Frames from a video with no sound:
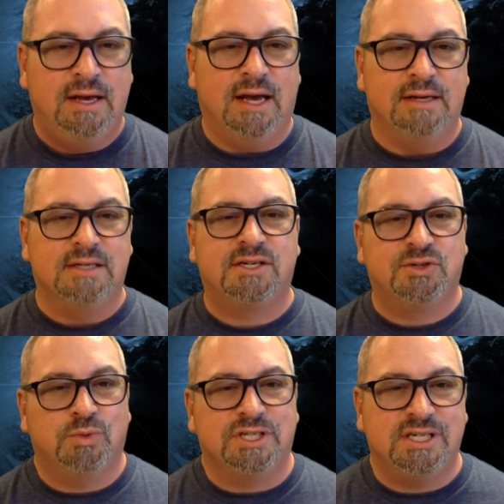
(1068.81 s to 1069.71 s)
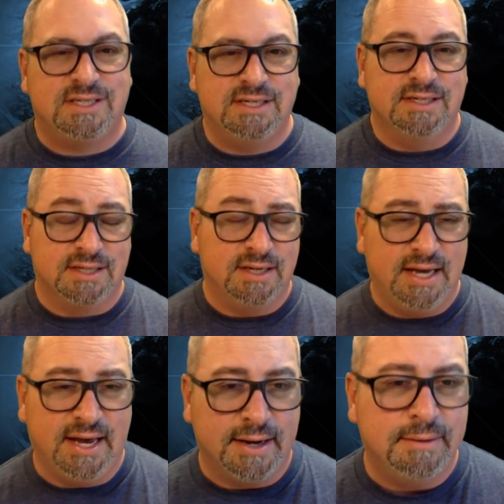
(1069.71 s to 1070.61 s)
And this is what she sees in
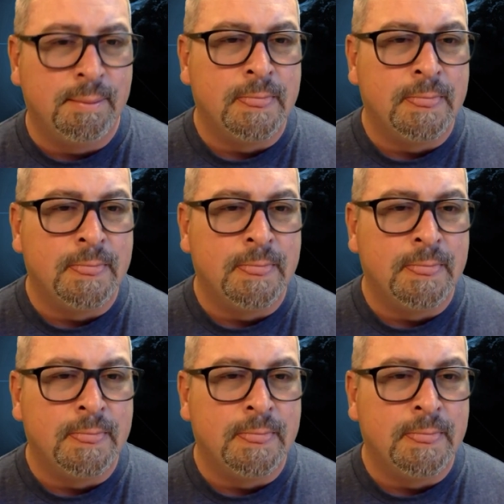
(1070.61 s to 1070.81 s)
Cain.